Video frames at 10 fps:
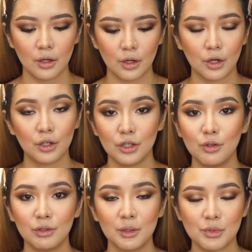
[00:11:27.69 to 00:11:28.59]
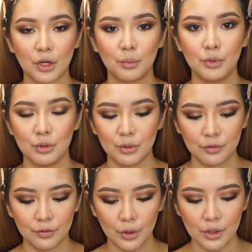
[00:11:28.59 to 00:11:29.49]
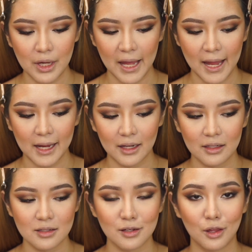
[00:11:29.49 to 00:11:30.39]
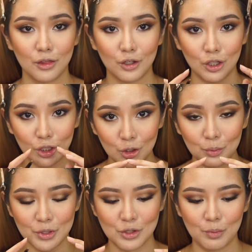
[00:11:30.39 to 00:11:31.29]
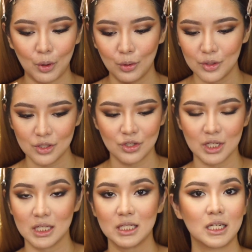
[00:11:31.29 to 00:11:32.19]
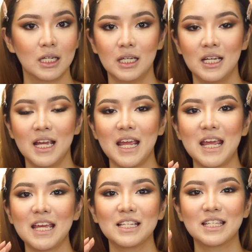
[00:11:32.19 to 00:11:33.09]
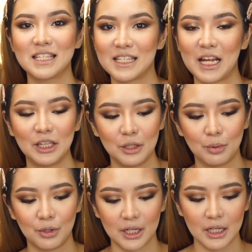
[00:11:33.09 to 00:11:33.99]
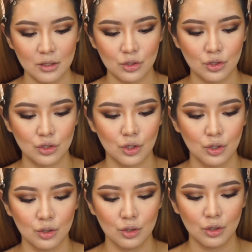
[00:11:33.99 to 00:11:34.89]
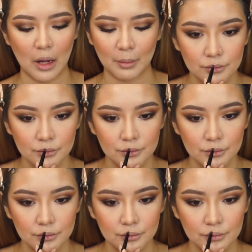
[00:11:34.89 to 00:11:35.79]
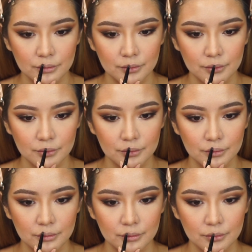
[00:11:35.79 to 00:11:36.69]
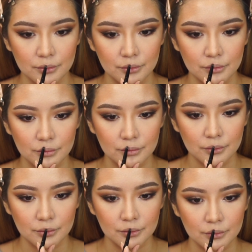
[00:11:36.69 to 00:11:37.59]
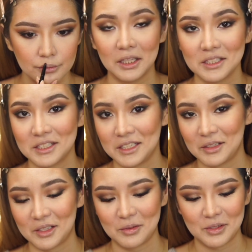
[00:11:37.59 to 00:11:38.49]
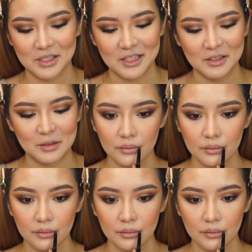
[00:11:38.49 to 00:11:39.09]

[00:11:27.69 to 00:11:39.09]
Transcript: her nude lips are beautiful and the Cupid's bow is just insanely pretty. So I'm gonna try and achieve the same Cupid's bow. Let's see how that works out.